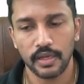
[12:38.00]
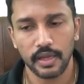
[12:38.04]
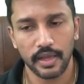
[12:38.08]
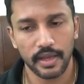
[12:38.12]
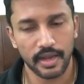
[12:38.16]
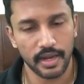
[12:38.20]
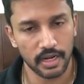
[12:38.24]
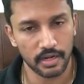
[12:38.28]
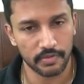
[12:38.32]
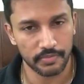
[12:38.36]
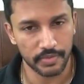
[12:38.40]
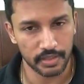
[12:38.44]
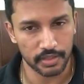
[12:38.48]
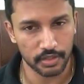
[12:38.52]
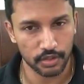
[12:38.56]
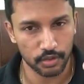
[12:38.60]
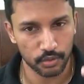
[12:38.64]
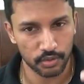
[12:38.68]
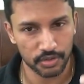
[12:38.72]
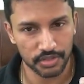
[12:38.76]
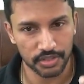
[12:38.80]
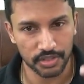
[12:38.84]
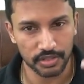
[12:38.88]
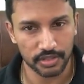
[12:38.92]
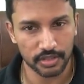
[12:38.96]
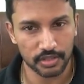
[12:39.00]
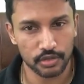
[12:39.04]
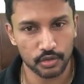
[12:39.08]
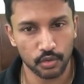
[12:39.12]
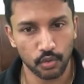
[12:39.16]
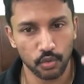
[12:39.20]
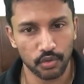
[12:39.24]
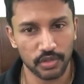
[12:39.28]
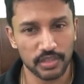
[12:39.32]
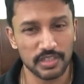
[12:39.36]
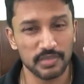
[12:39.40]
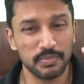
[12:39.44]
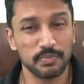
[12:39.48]
and whether your GT
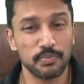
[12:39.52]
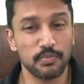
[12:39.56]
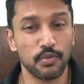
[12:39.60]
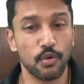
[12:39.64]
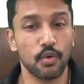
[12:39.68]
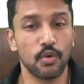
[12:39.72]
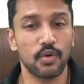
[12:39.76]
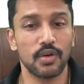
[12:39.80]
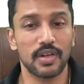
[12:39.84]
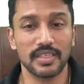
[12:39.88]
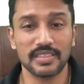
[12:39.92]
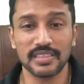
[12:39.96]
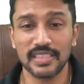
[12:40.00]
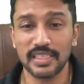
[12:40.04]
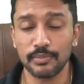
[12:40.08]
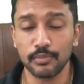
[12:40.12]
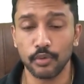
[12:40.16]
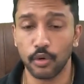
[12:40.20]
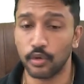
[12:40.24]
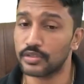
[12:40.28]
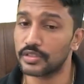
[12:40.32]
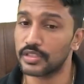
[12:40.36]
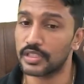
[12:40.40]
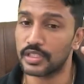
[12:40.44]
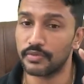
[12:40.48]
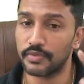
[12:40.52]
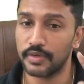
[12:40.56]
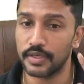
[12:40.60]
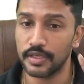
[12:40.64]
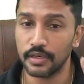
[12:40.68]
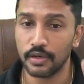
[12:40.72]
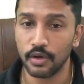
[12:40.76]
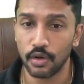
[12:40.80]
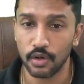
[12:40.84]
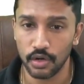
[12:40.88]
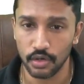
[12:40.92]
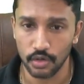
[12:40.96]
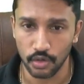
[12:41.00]
score is progressing
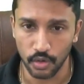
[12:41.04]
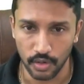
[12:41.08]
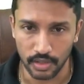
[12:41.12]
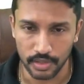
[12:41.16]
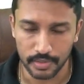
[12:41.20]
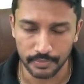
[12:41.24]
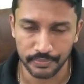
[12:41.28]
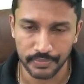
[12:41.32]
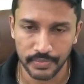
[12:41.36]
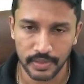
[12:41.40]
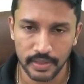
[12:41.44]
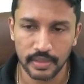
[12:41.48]
positively or not.